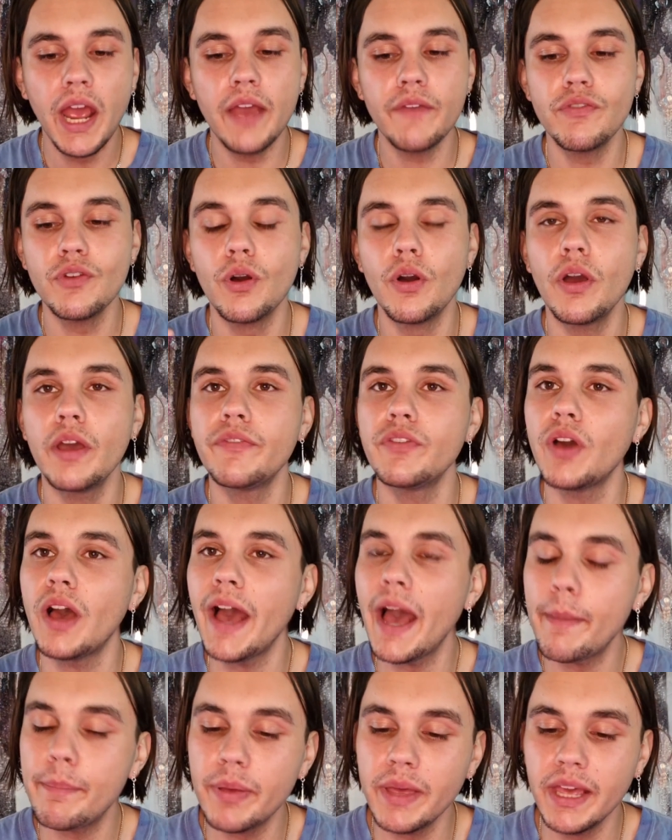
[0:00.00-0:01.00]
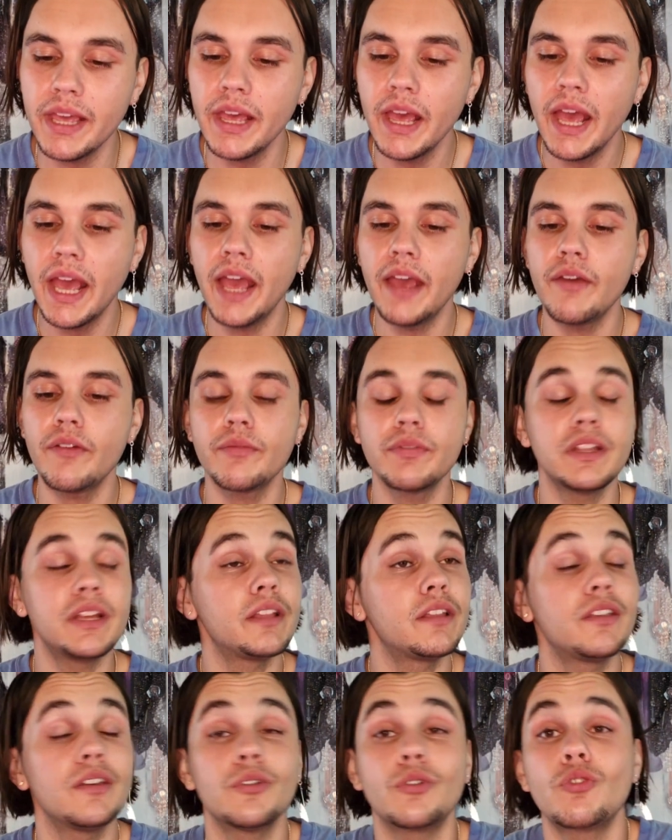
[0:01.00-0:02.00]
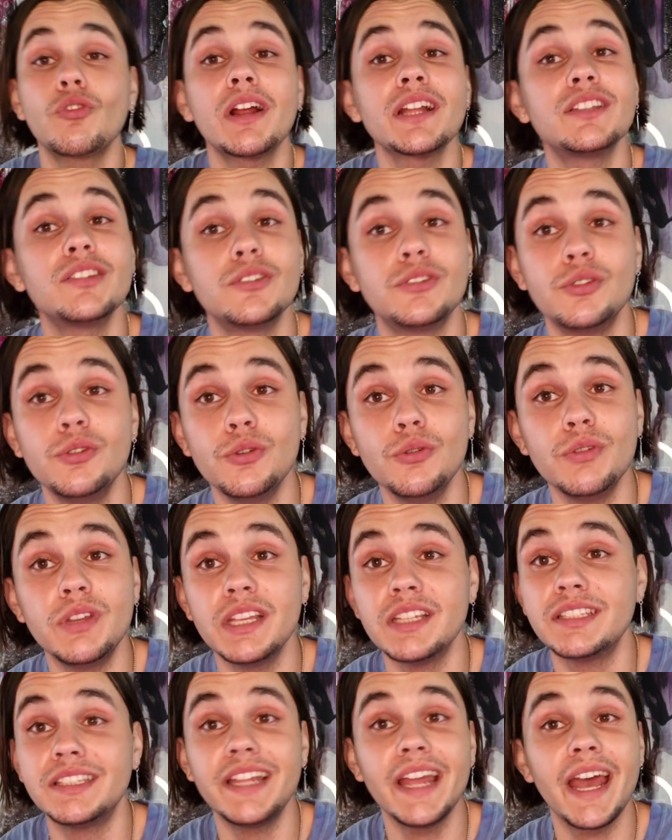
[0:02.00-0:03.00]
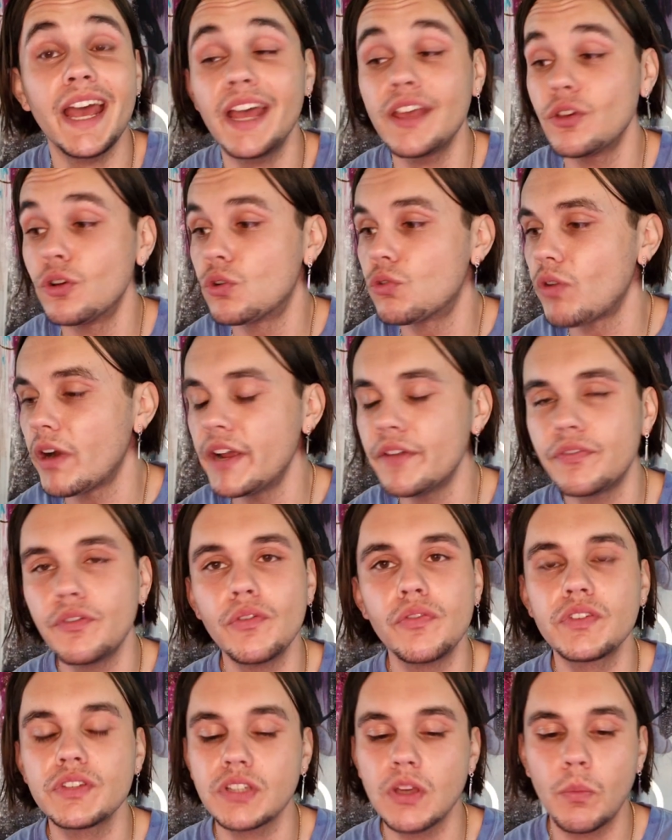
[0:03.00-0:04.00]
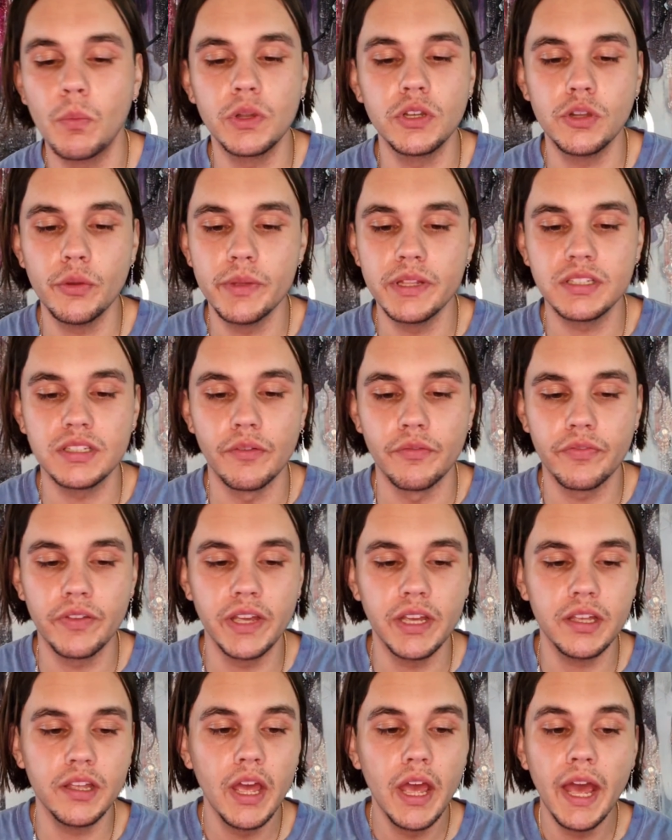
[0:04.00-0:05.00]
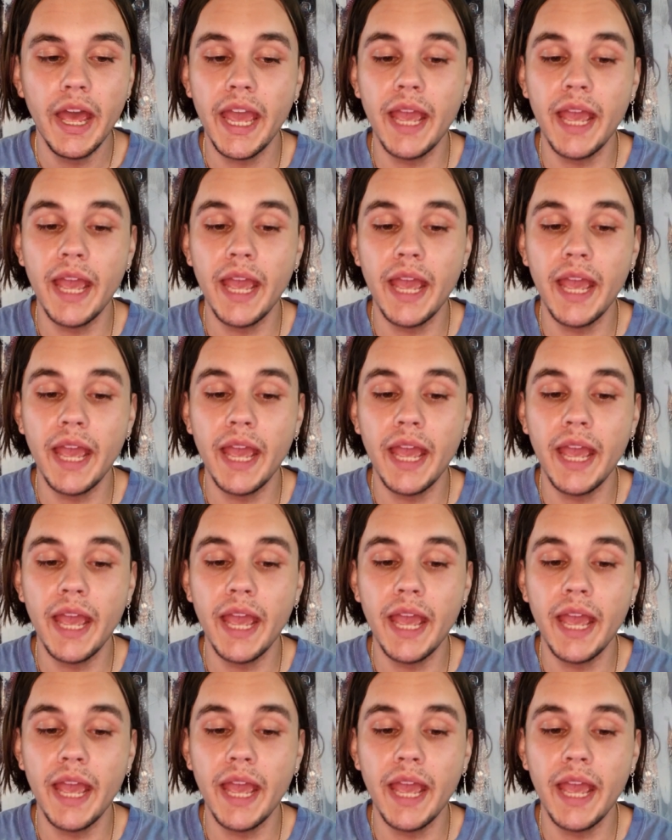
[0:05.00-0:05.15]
If you're happy that your gratitude is there, you're grateful for someone doing something,